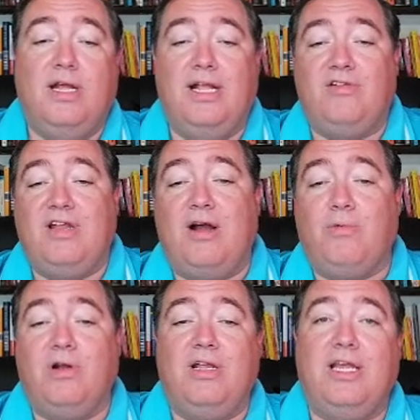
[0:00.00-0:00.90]
And so now
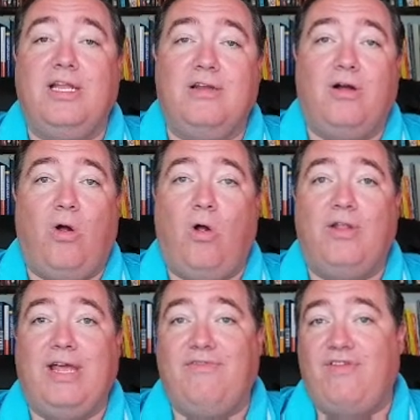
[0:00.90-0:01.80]
we're going to get
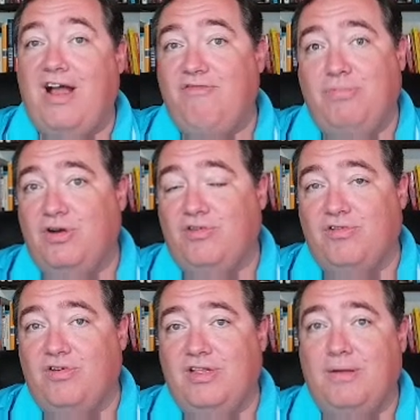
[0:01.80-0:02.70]
all of that 5 books
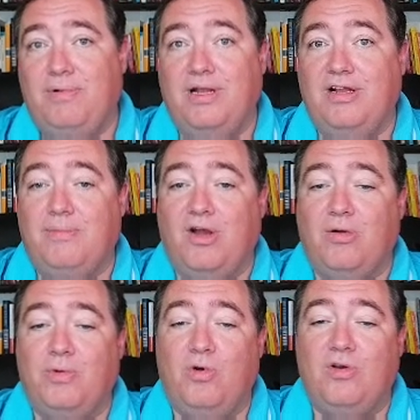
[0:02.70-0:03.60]
or so that I put in here by
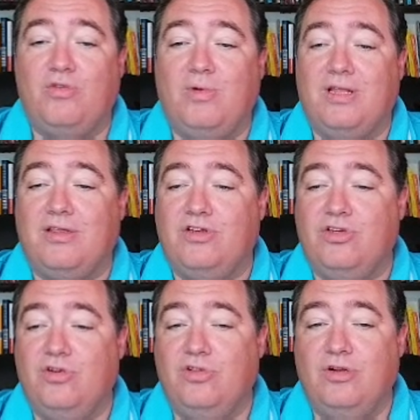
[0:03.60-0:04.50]
Herman Wouk, as well as the
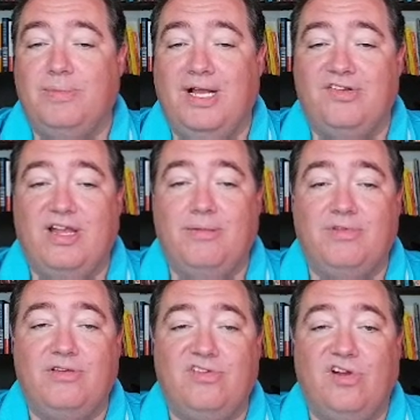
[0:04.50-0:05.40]
2 that are by
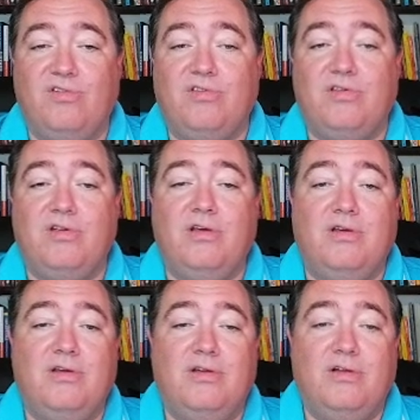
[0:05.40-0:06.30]
James Jones.
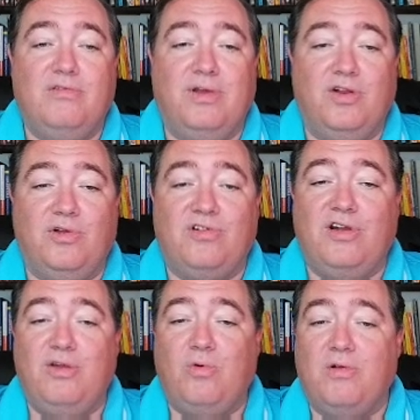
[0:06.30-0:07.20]
Here to
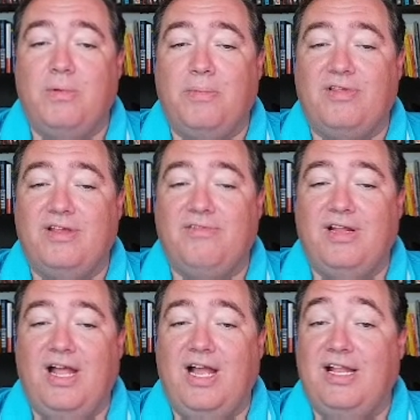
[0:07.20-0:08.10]
Eternity, War and Remembrance, Thin
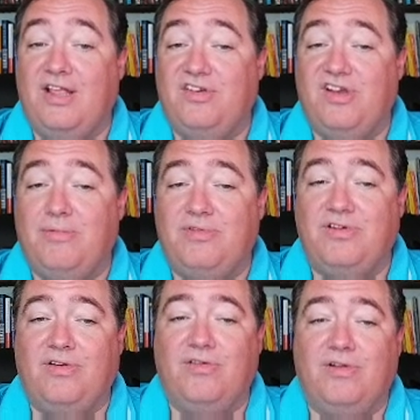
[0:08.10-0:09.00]
Red Line, that's a James
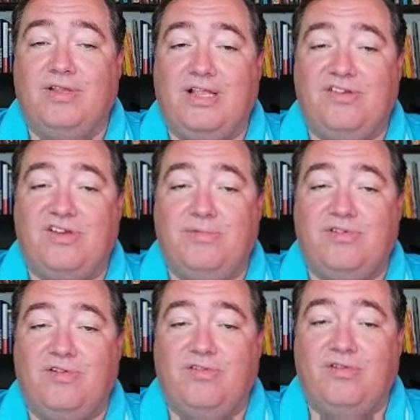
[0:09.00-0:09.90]
Jones. That's a James
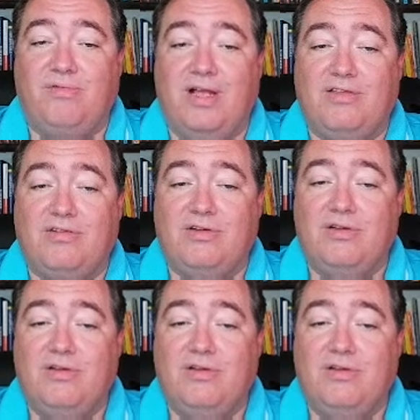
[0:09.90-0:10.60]
Jones. The rest,